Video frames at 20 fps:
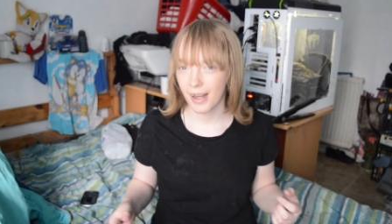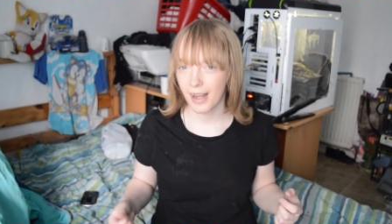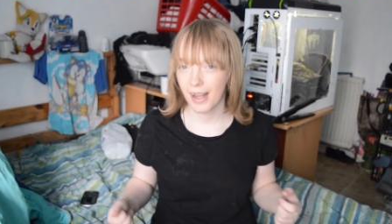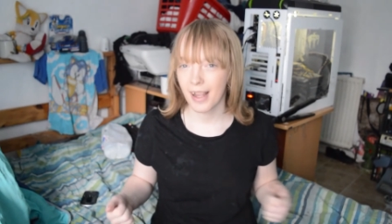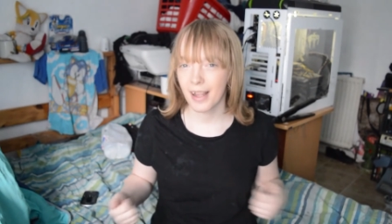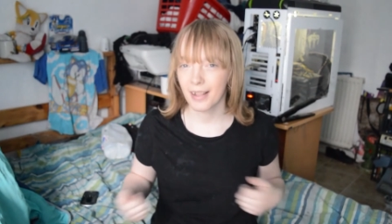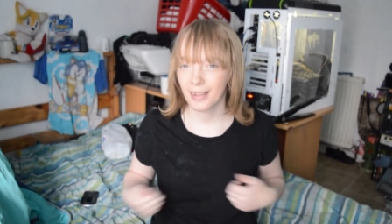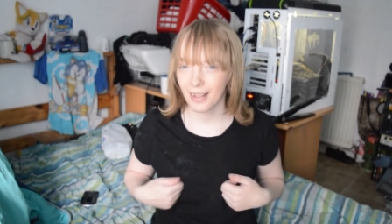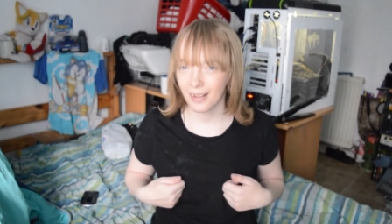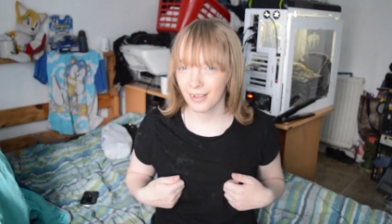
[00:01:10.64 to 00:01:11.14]

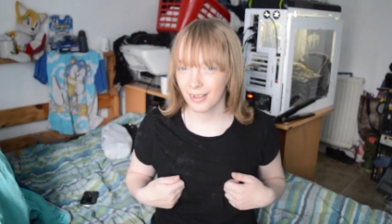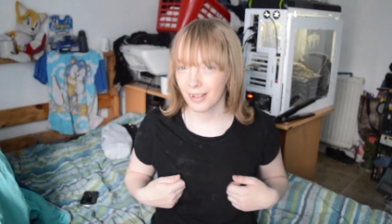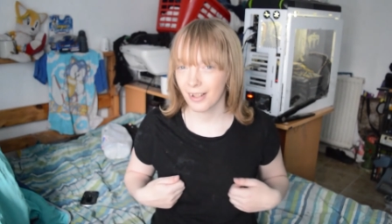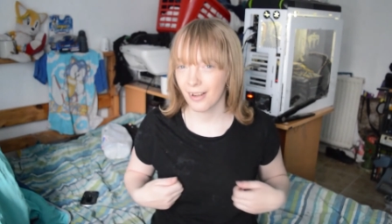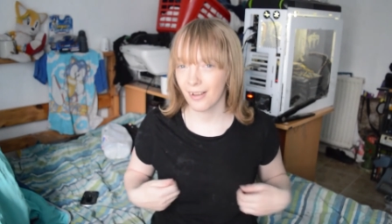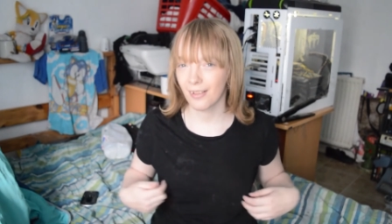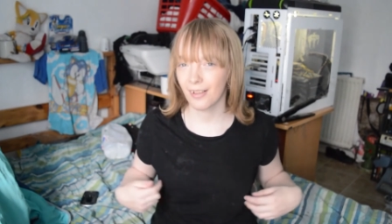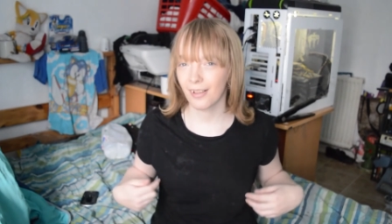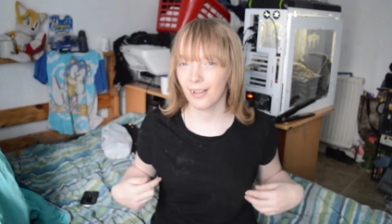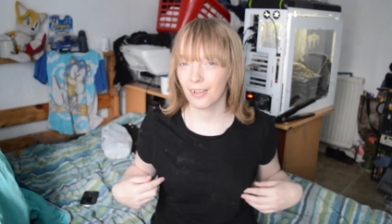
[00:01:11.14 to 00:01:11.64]
it does
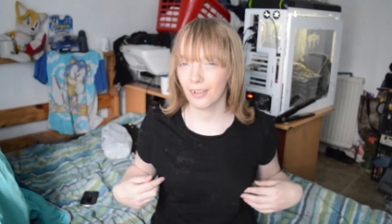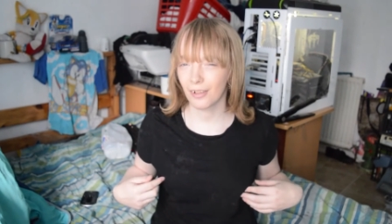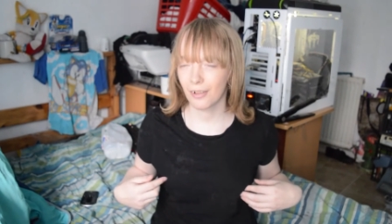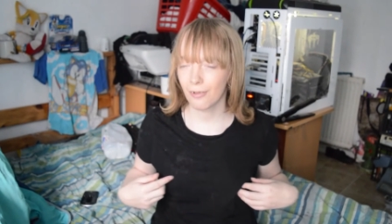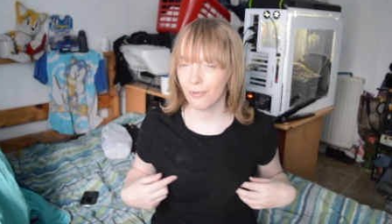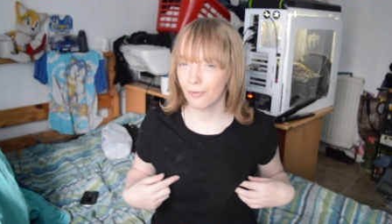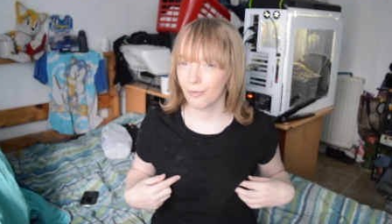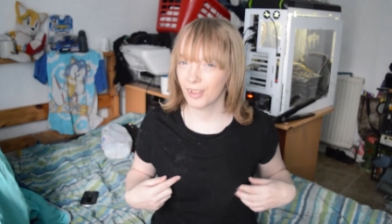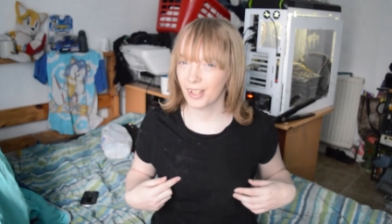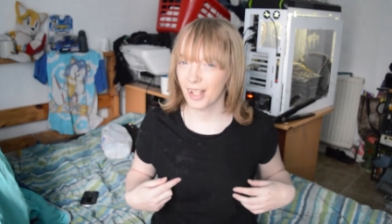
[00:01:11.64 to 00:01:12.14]
kind of like
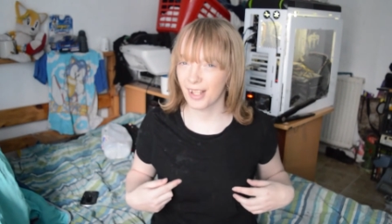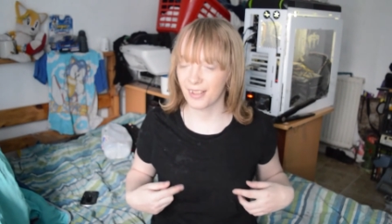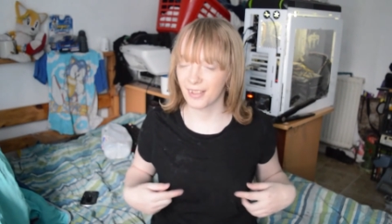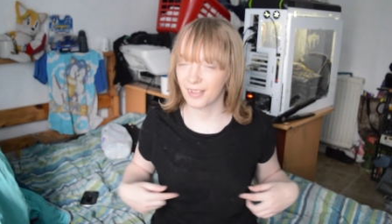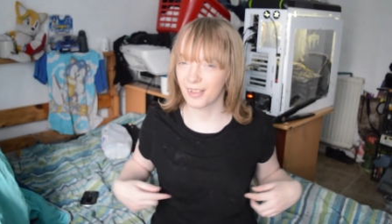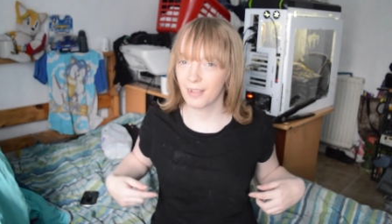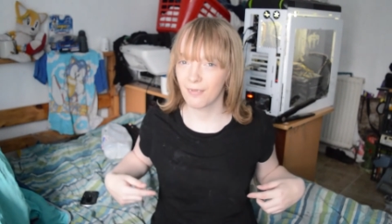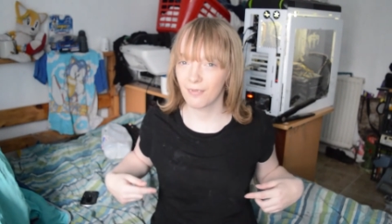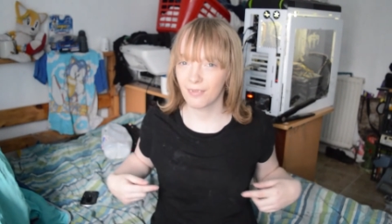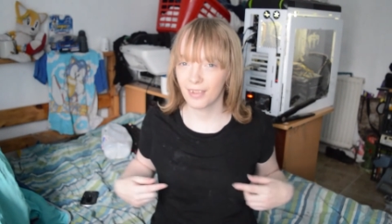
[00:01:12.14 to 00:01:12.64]
cause
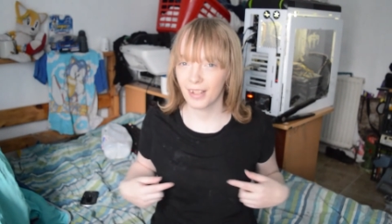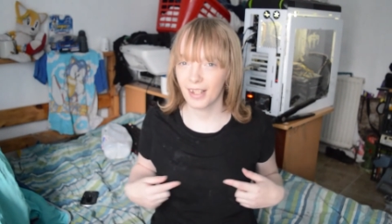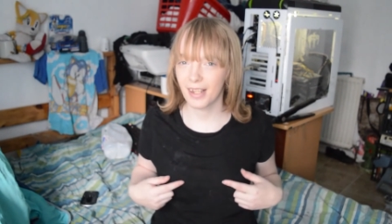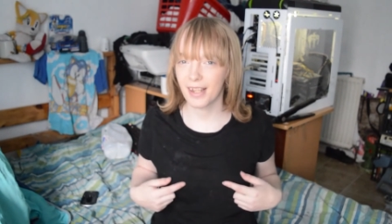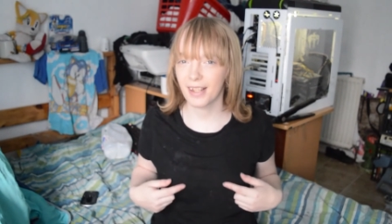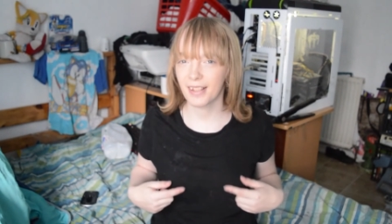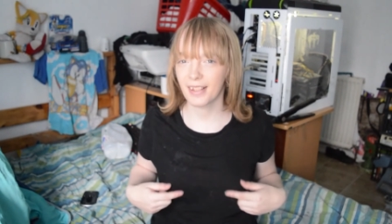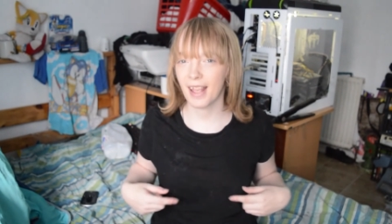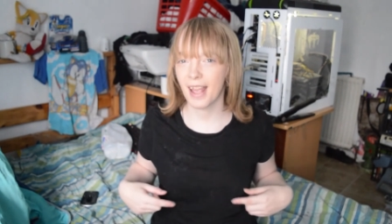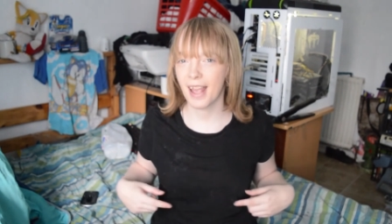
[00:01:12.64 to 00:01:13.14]
sensitivity in
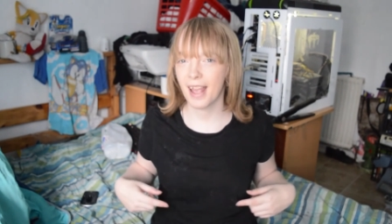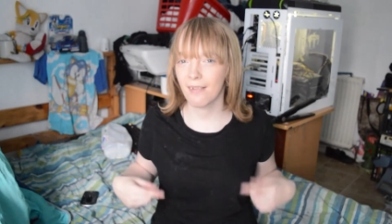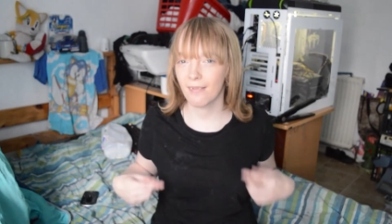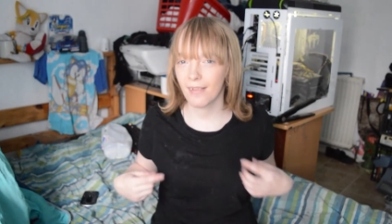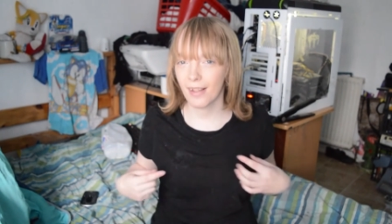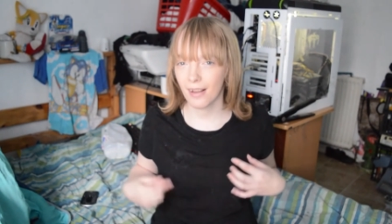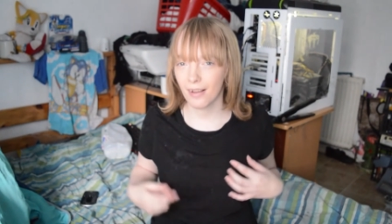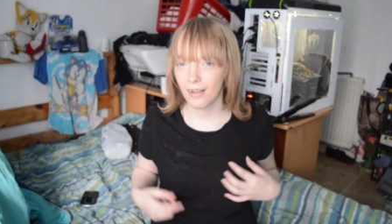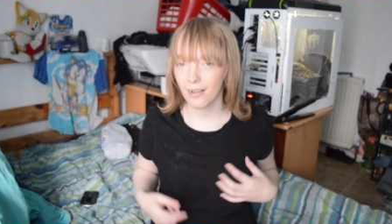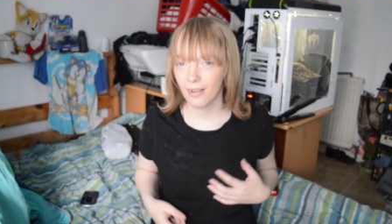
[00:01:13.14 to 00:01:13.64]
this
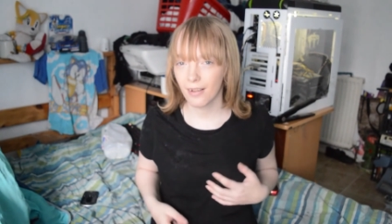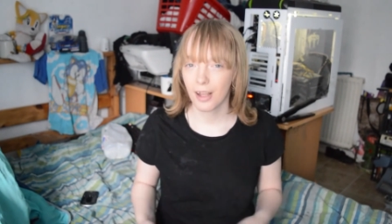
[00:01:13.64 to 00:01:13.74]
area.